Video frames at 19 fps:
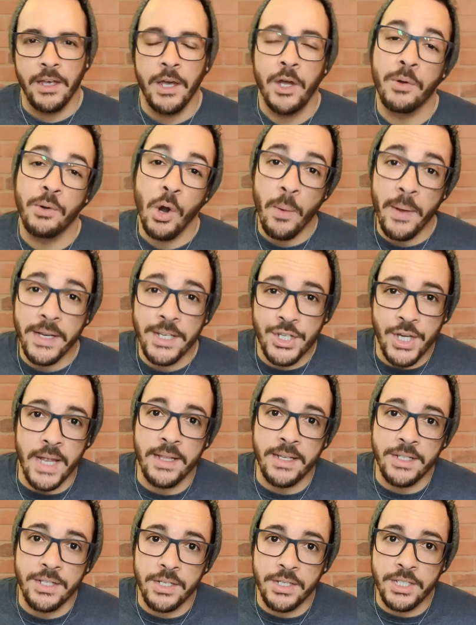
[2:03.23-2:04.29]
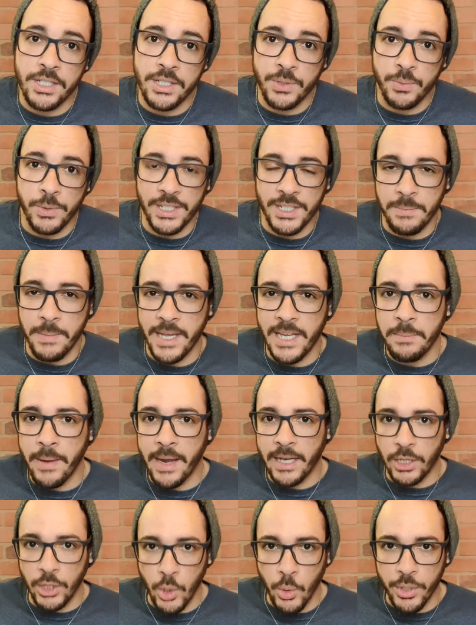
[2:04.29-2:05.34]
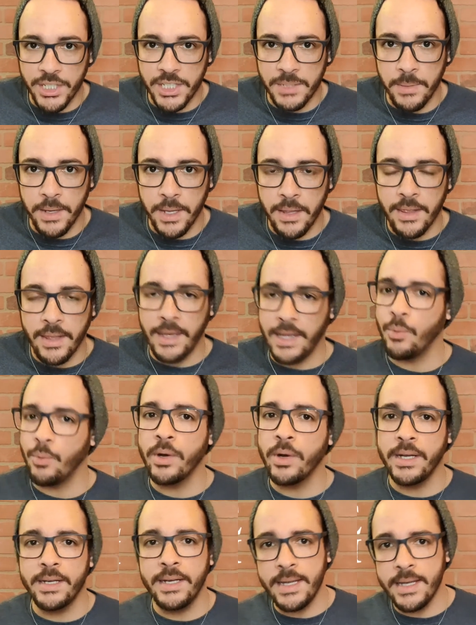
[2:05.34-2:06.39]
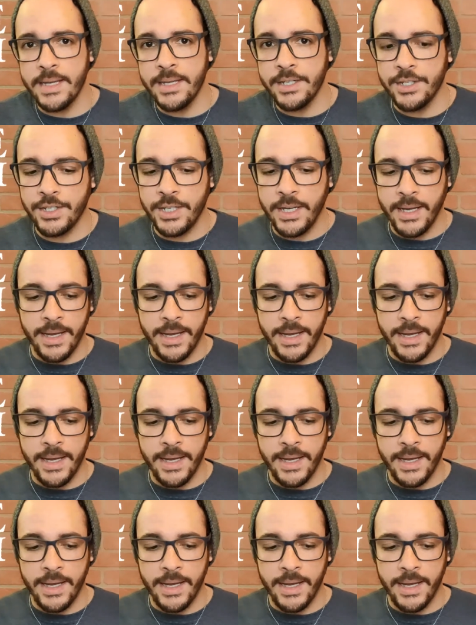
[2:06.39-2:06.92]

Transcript: Heroic Challenges was made by LoreSmyth, and what it is